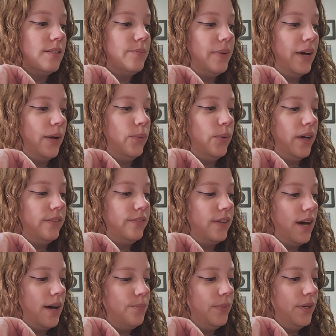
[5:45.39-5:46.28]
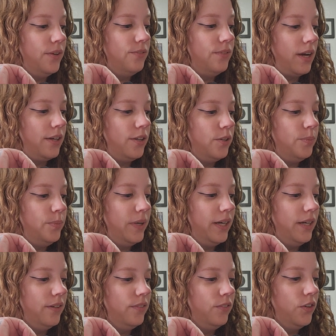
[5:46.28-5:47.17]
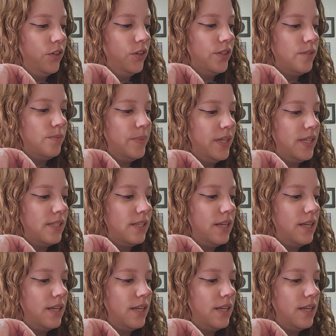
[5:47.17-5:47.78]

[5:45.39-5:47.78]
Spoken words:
my wife got me a record player for Christmas.